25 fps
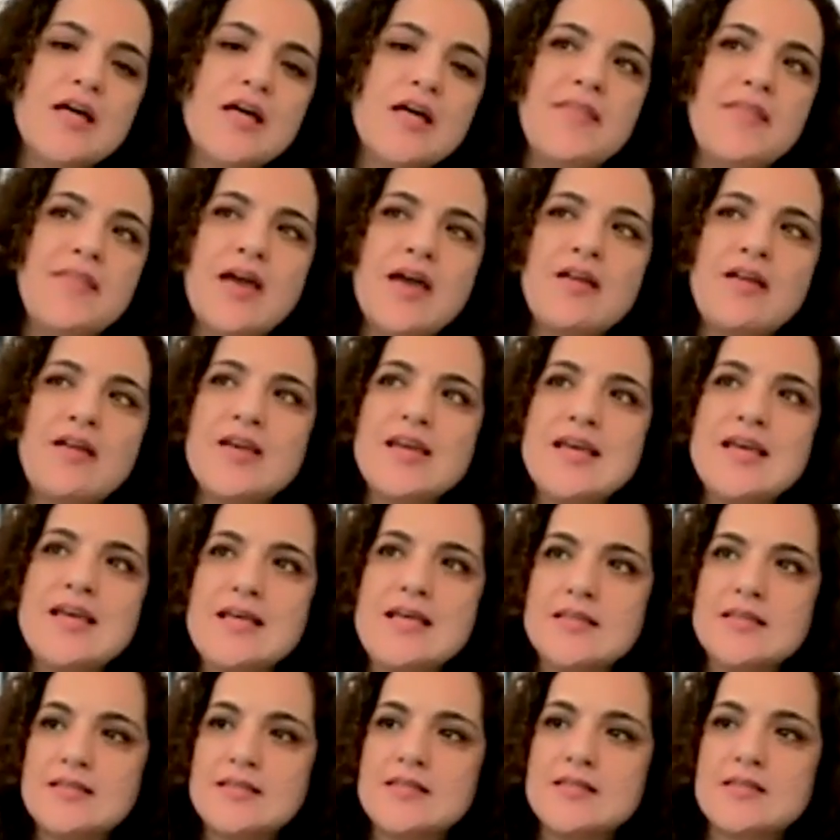There
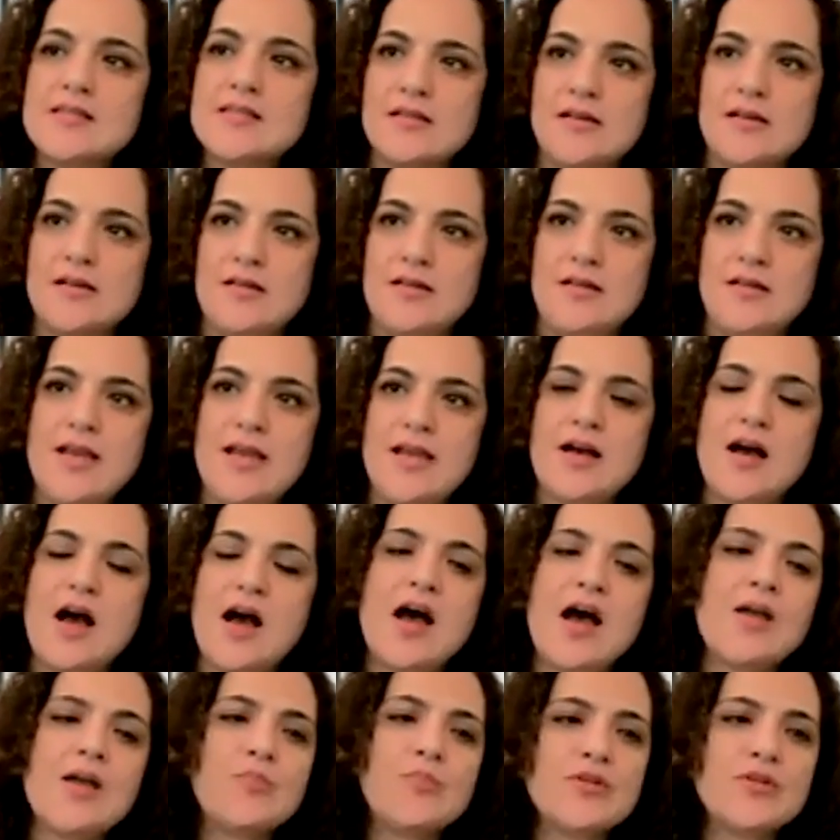is like a
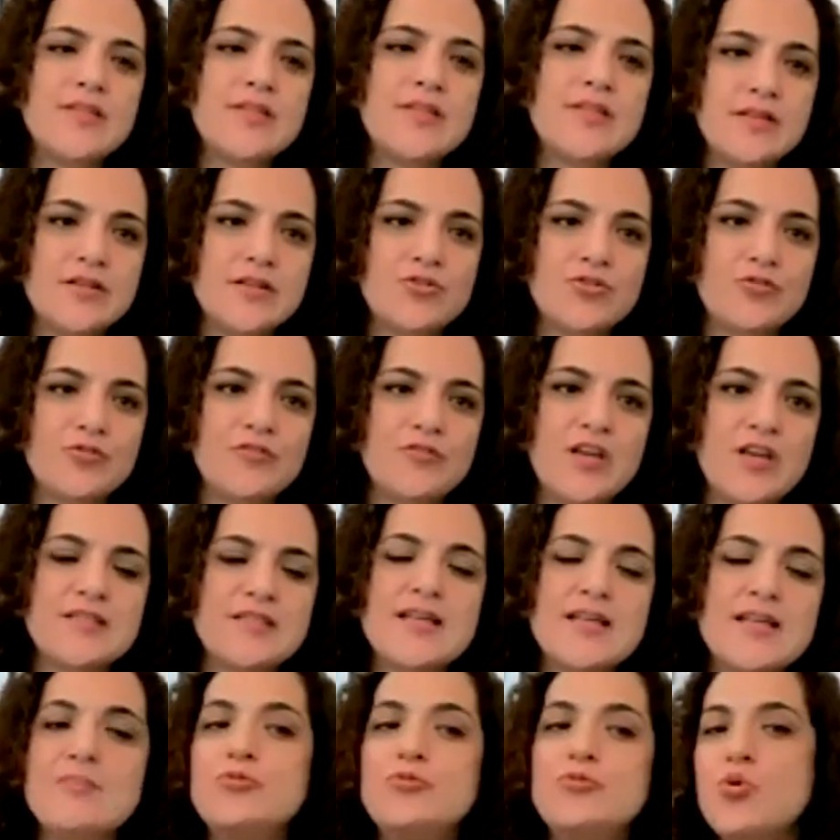high percentage of
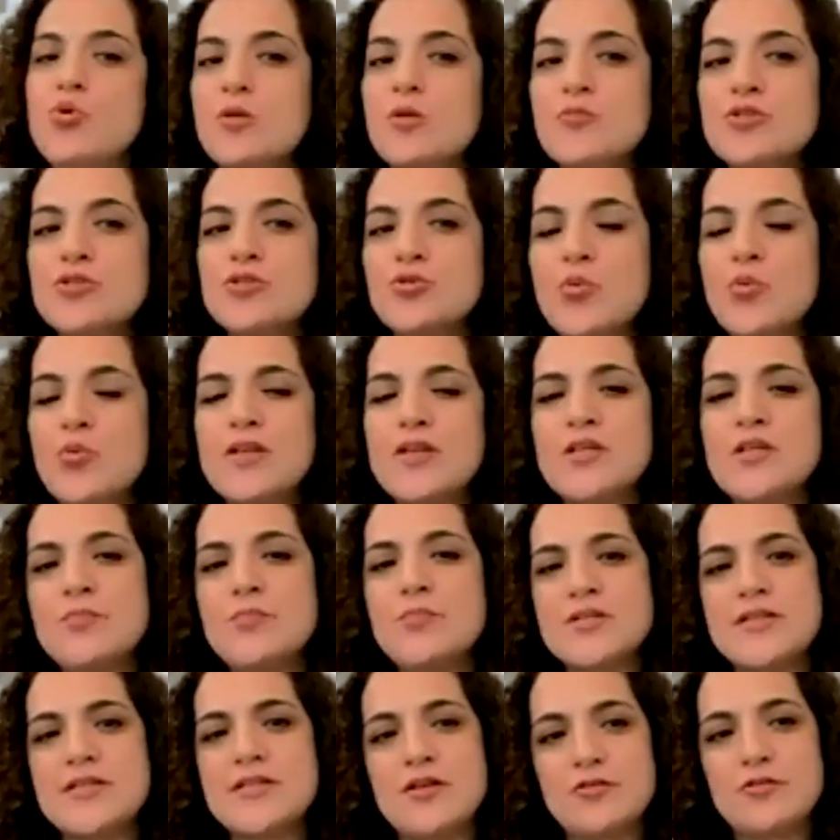kids, up to almost
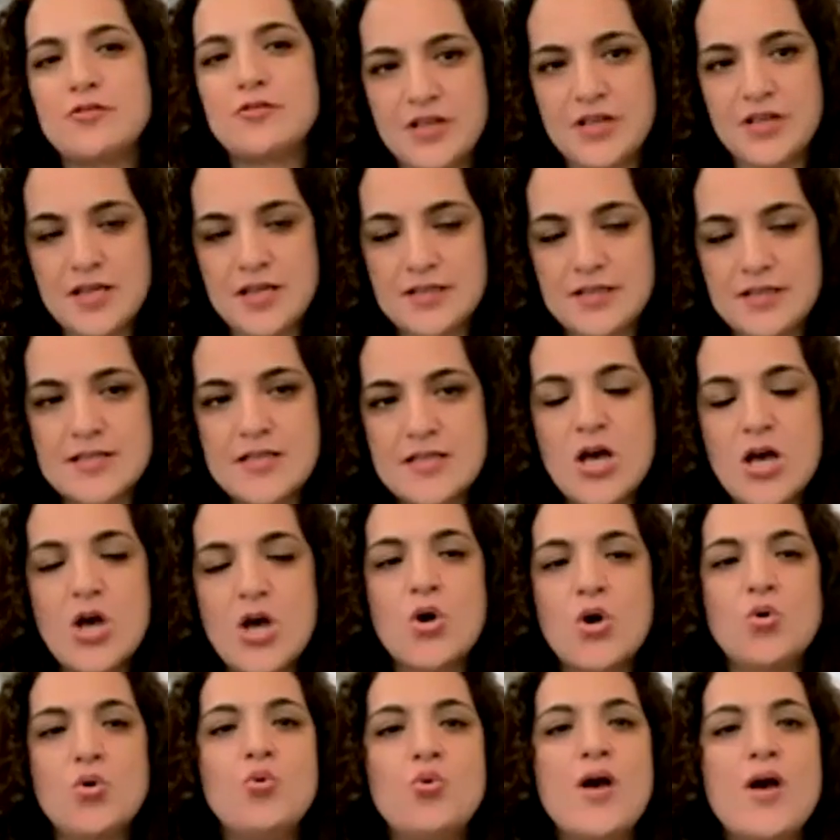20% of kids,
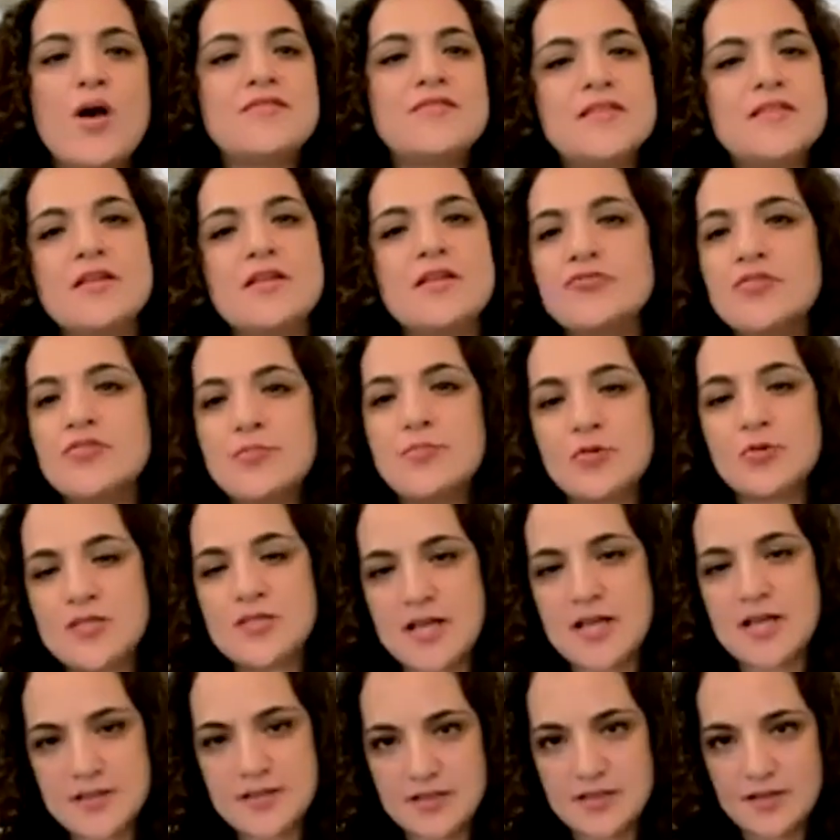who have sensory
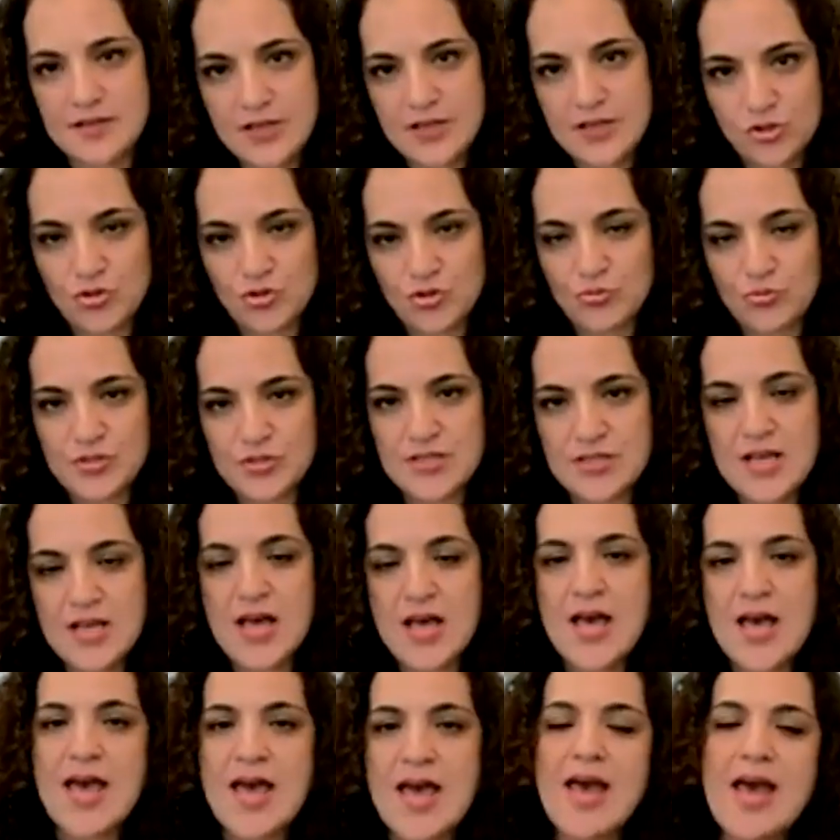processing issues.
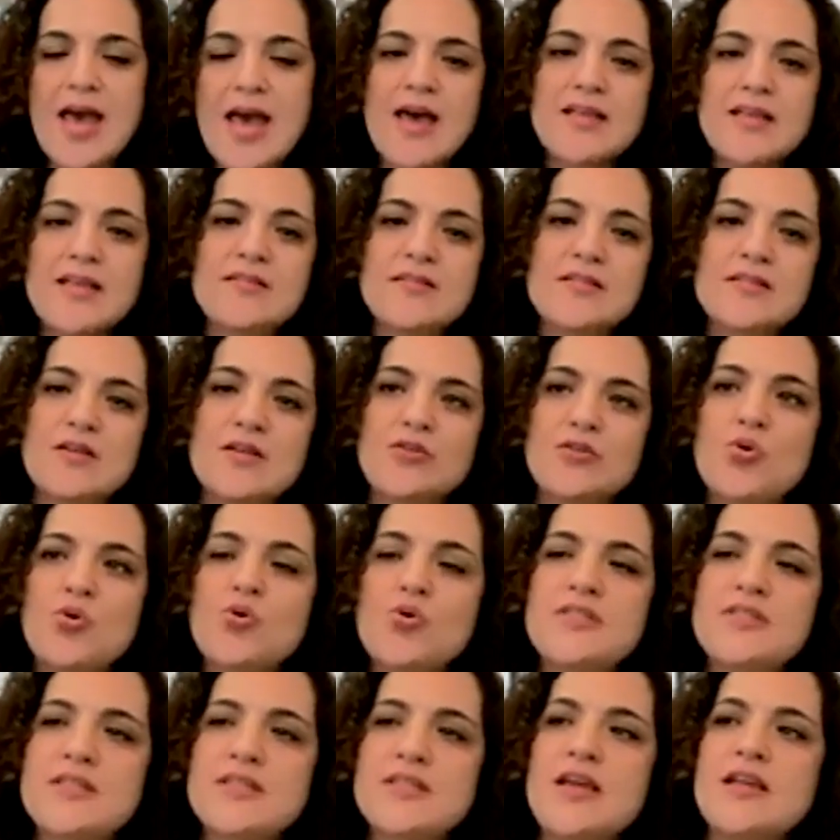And
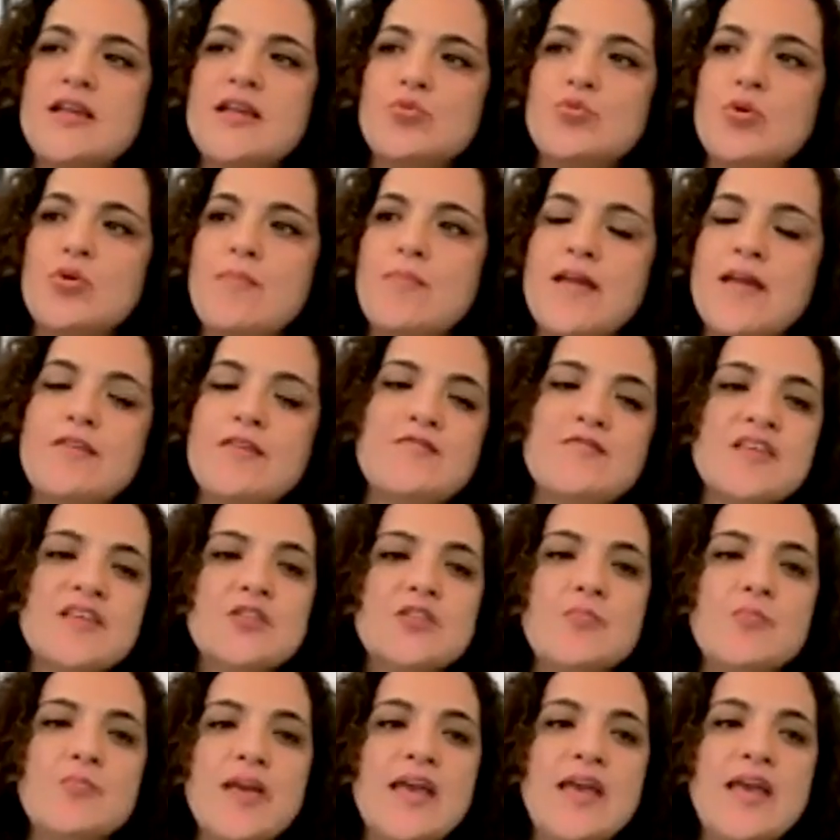those kids will
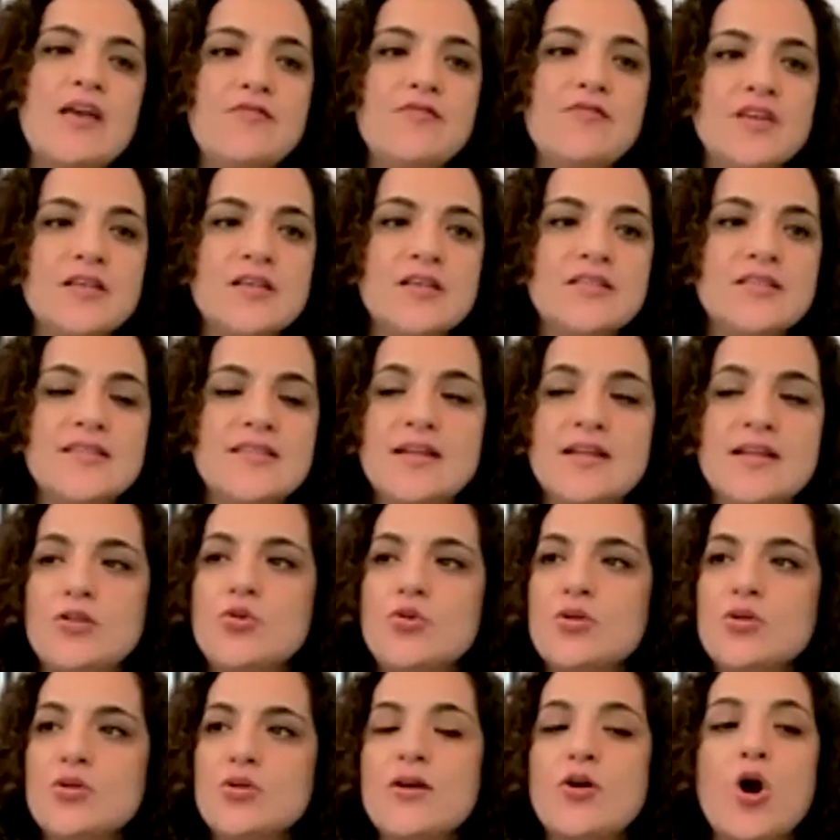manifest behaviors that
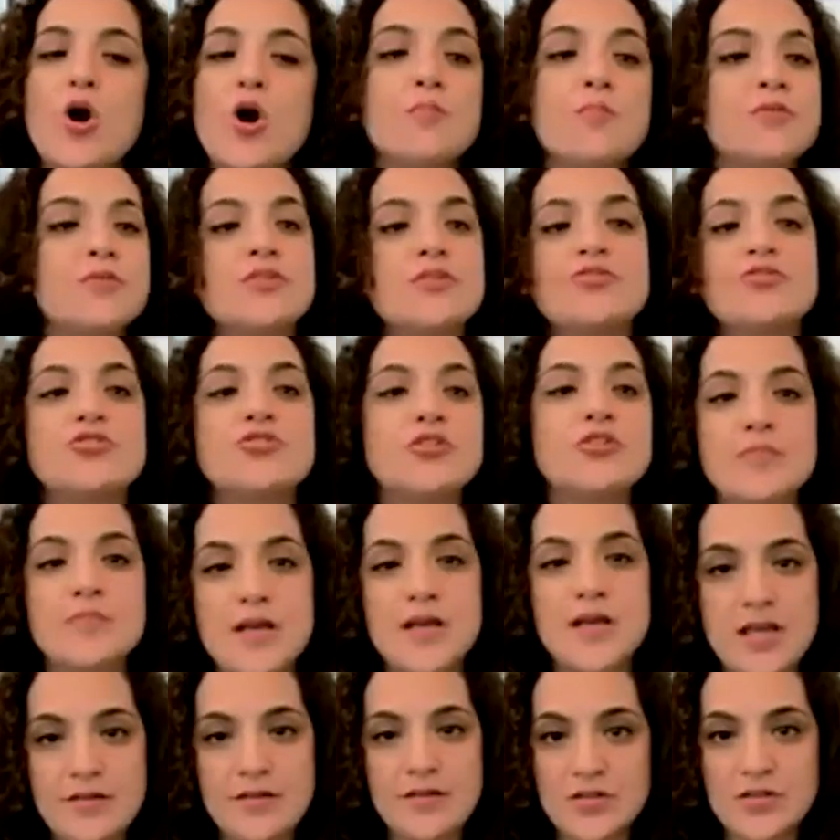look like oppositional
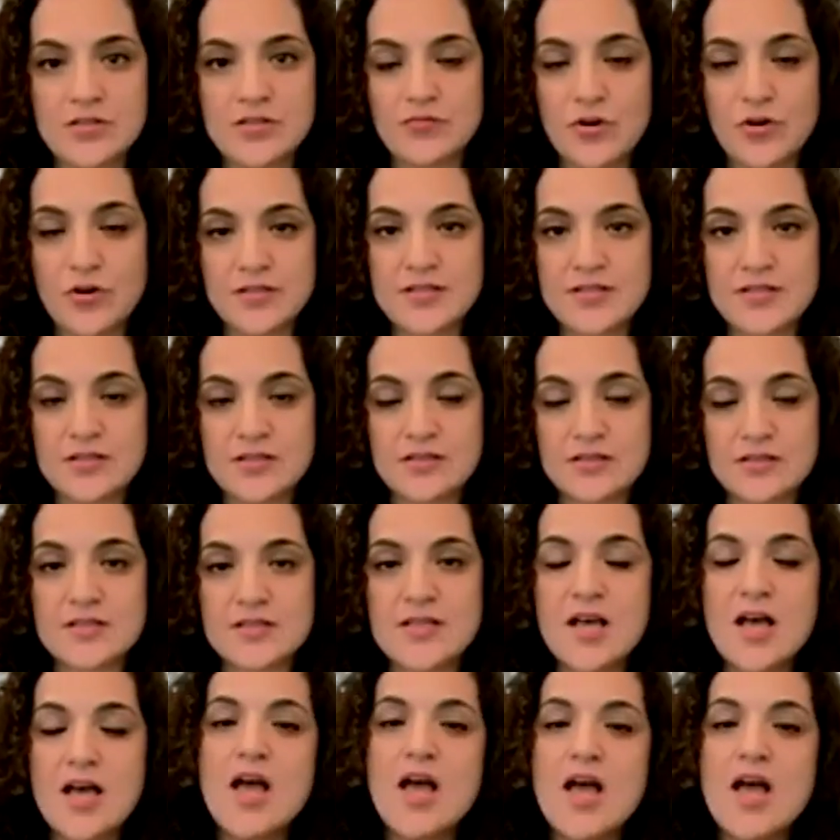behaviors, for instance.